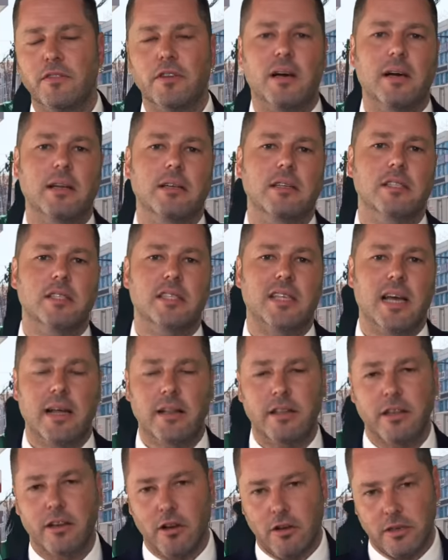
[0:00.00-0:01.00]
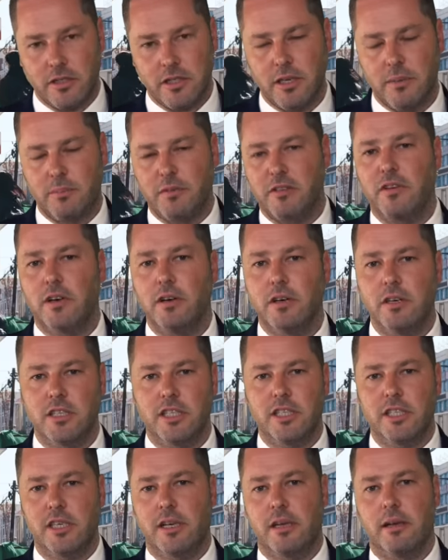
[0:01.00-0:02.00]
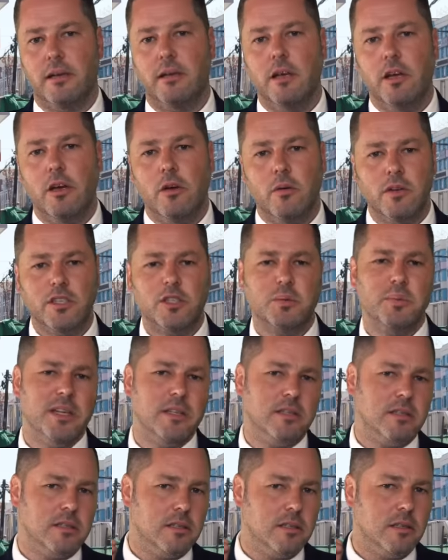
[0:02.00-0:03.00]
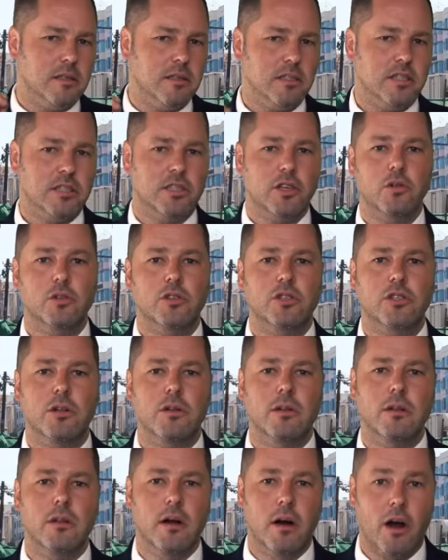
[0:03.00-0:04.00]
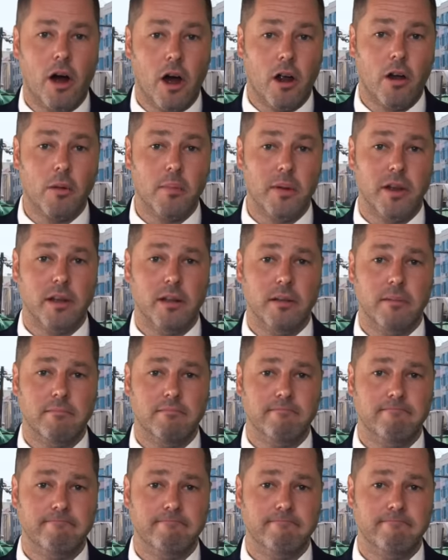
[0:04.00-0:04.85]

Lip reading: to understand the concept of Hexie, which means social harmony.